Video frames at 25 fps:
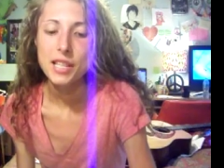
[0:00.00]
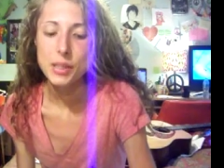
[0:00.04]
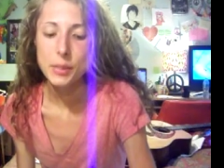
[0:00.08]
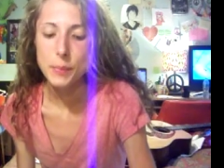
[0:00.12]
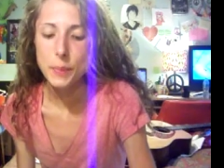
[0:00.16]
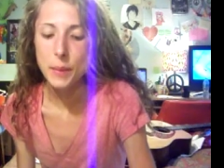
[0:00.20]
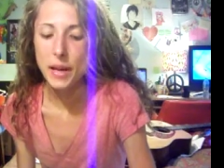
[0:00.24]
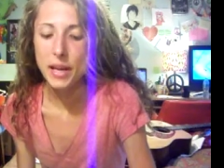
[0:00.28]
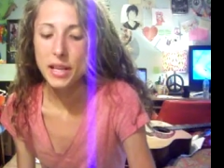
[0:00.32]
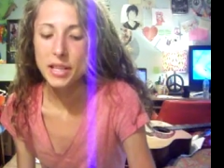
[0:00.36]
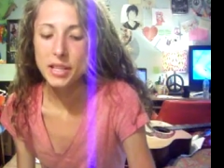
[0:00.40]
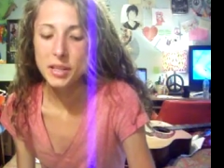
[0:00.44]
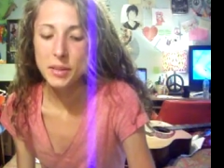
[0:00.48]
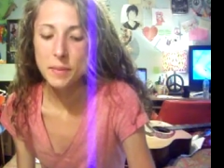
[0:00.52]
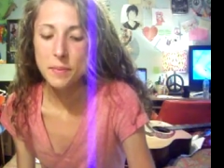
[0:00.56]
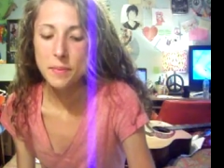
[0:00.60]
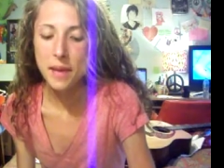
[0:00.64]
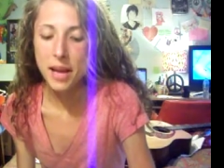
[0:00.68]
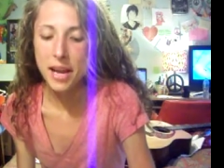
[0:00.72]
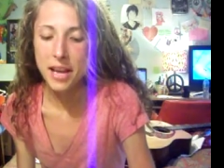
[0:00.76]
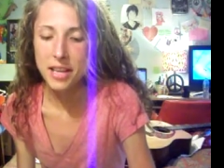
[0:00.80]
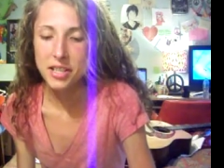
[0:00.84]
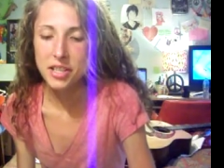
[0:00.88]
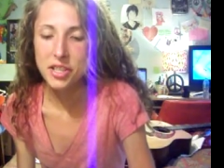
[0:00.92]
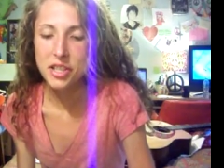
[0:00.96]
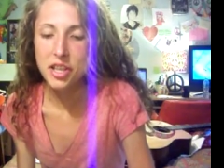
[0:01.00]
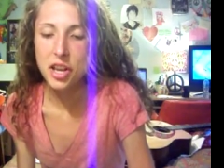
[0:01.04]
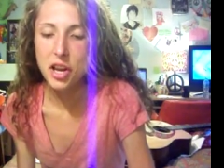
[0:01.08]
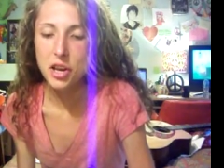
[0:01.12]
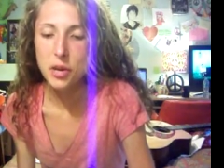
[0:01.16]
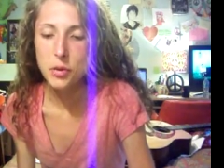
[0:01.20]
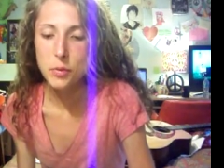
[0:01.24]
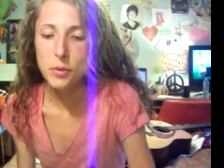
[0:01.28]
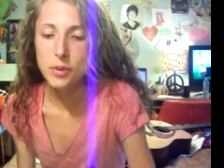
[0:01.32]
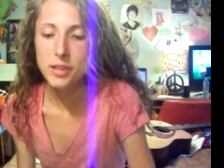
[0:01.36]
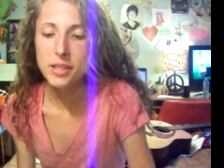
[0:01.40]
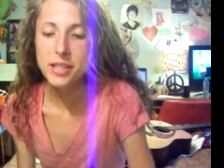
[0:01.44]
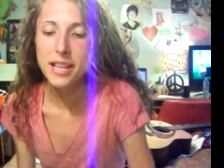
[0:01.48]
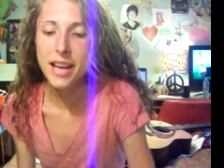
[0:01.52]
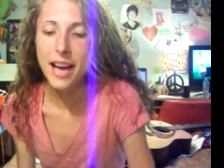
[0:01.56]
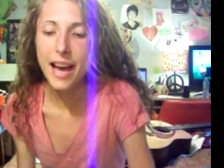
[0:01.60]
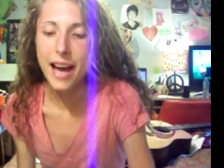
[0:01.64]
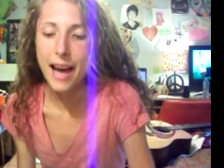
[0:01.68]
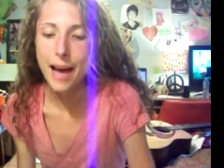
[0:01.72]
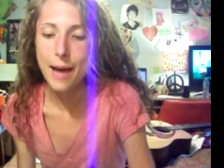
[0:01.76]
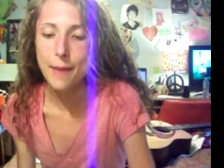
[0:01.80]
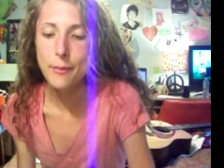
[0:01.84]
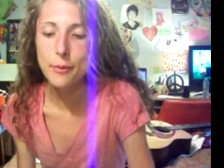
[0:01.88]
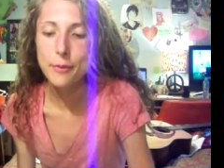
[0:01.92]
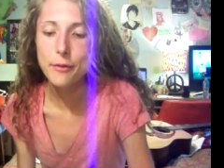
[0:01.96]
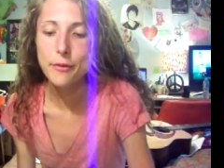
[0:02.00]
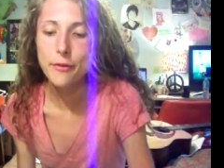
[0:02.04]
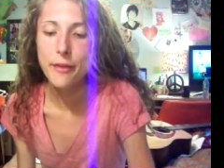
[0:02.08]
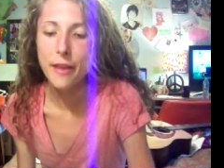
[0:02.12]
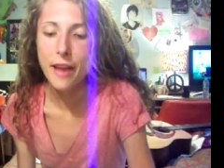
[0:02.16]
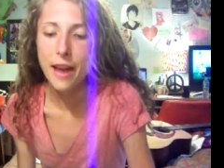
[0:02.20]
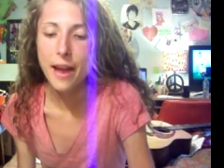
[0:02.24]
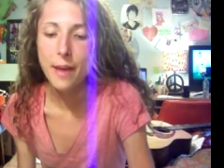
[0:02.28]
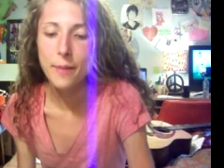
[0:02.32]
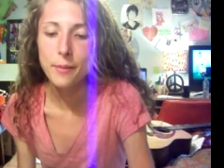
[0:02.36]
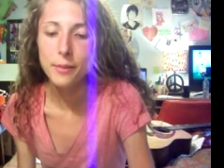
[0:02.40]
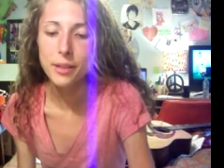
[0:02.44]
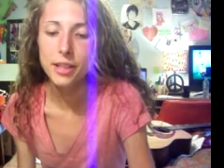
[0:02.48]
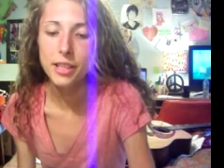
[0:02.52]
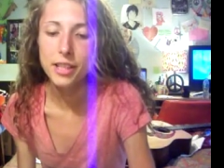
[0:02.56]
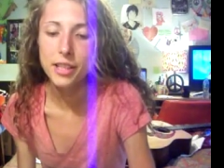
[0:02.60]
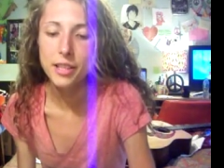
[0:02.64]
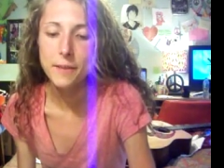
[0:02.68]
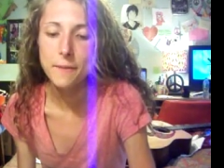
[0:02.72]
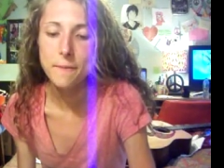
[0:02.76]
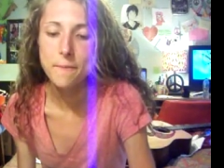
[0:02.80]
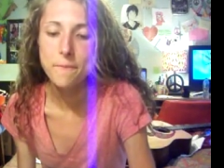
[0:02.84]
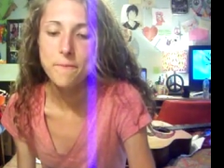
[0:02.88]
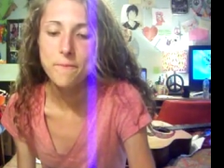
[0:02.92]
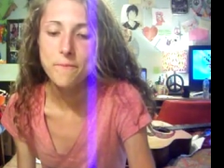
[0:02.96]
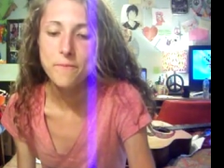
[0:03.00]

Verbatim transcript: spending some nice, genuine time with family,